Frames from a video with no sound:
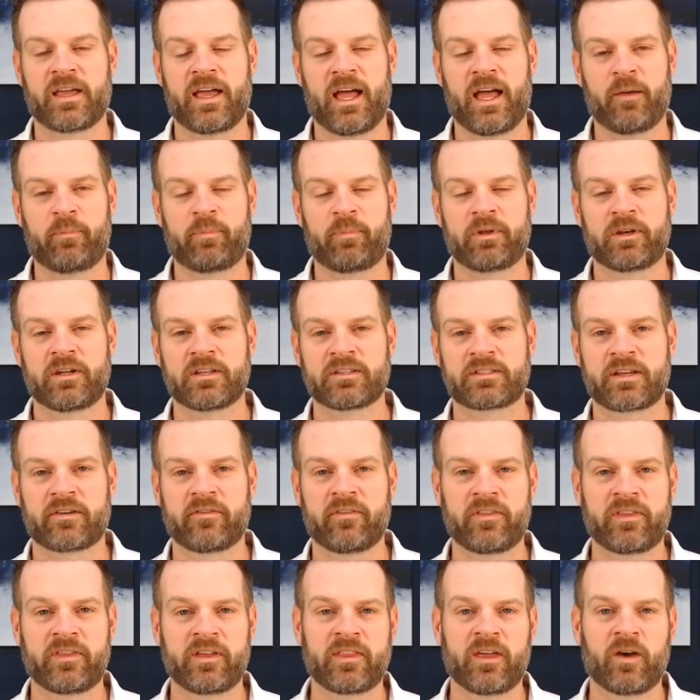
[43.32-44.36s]
the happiness,
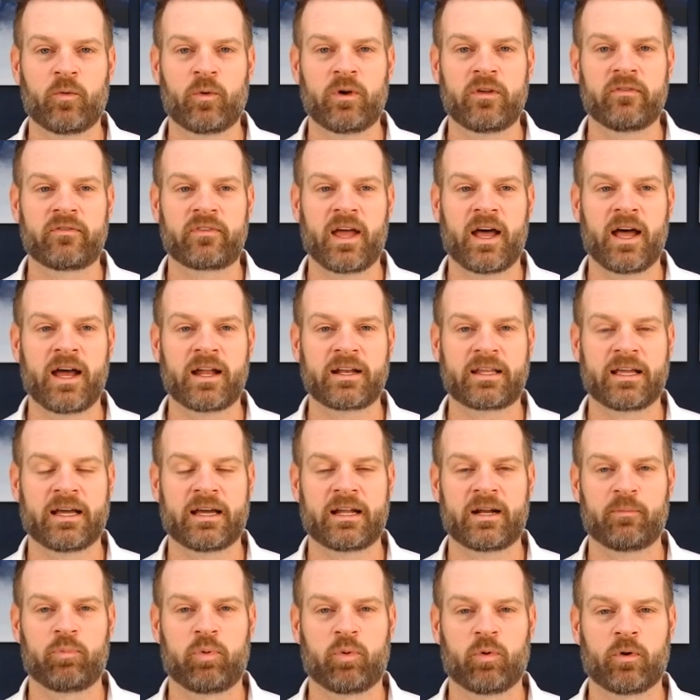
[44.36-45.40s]
everything that we've got kind
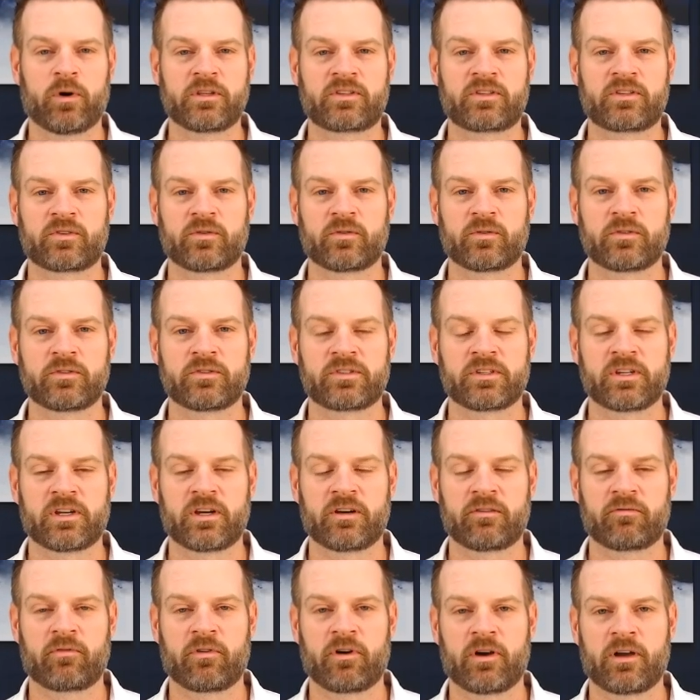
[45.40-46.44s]
of points towards
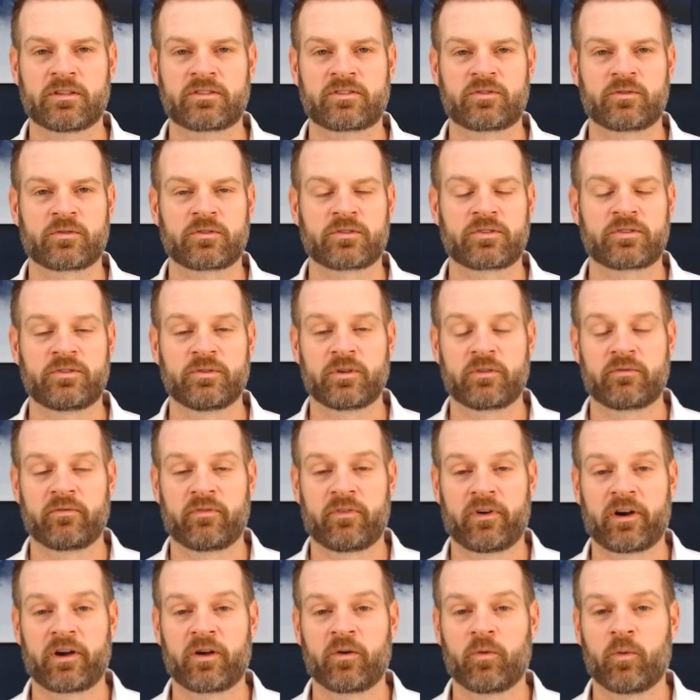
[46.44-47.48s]
ROST stores doing
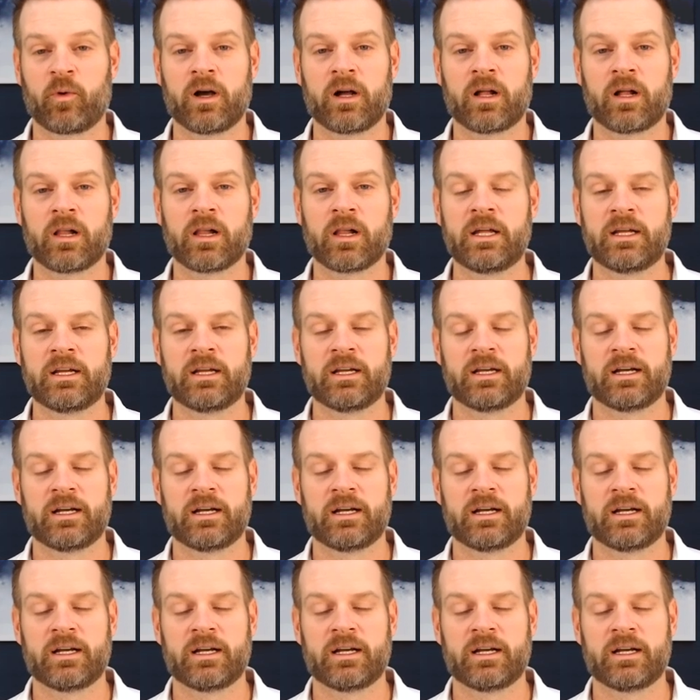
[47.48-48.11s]
very well.